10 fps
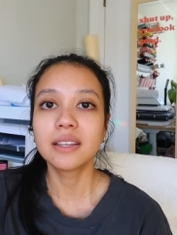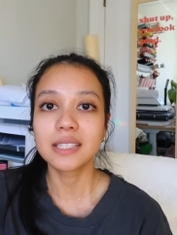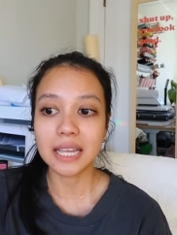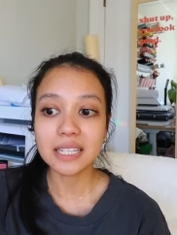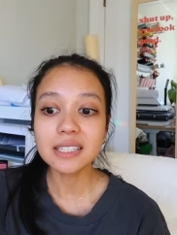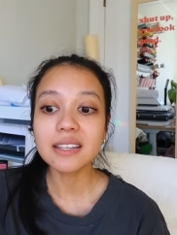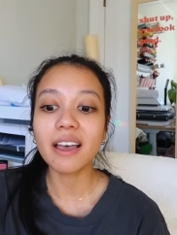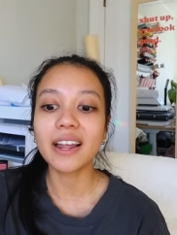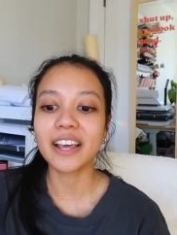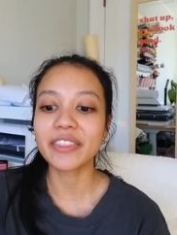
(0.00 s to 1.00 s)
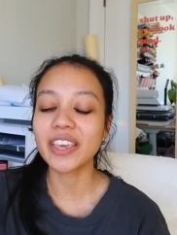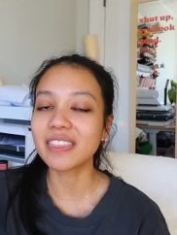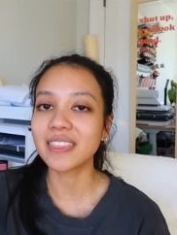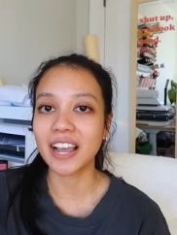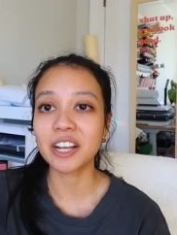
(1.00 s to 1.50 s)
scent and I
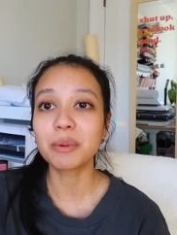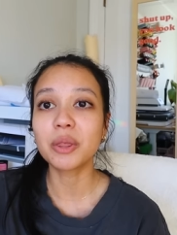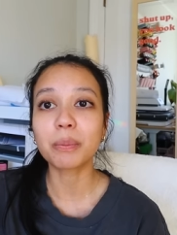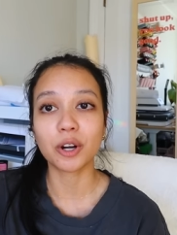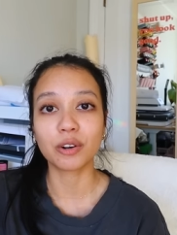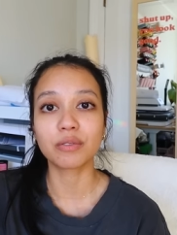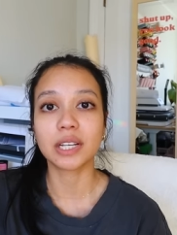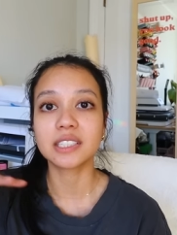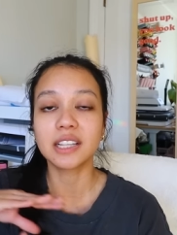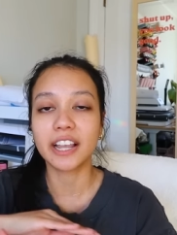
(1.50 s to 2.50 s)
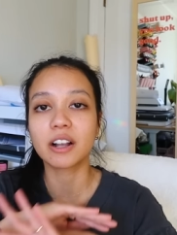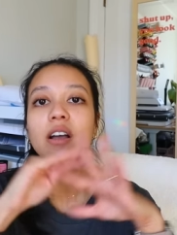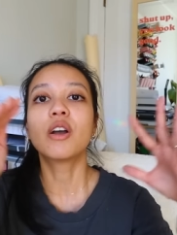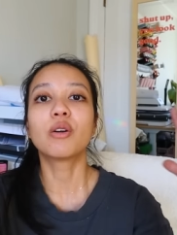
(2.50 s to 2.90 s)
think that could be the perfect like